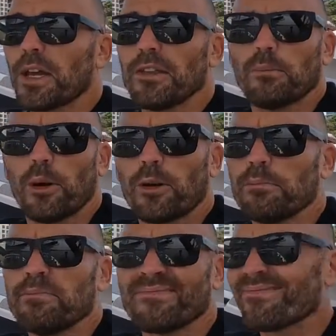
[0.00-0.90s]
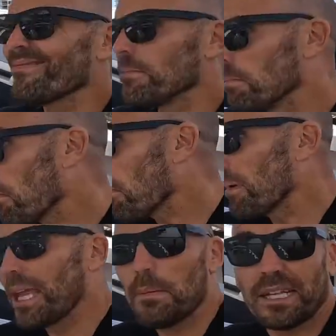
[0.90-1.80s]
hit the bottom
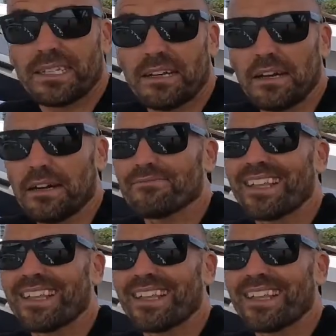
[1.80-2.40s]
in my tender.